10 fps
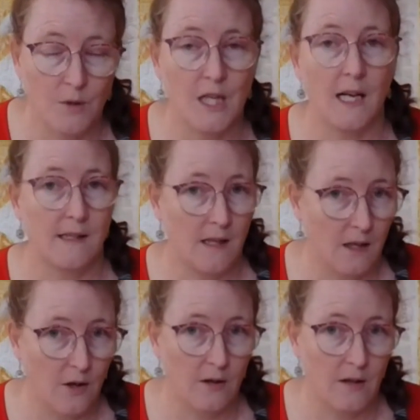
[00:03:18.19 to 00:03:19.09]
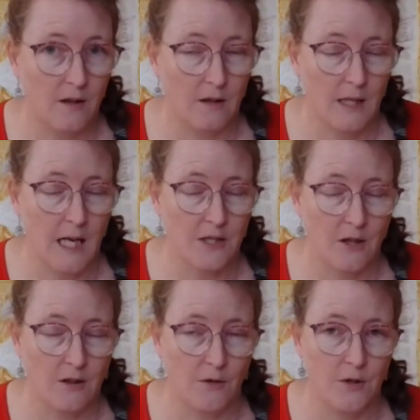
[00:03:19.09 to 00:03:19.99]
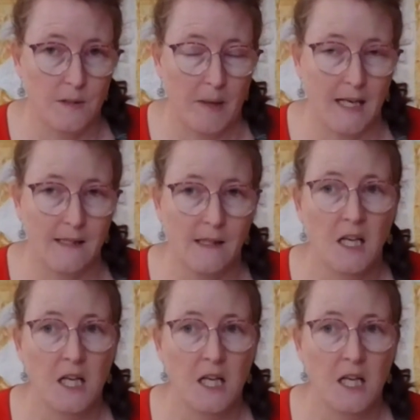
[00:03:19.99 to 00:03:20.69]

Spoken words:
which has the larger throat space.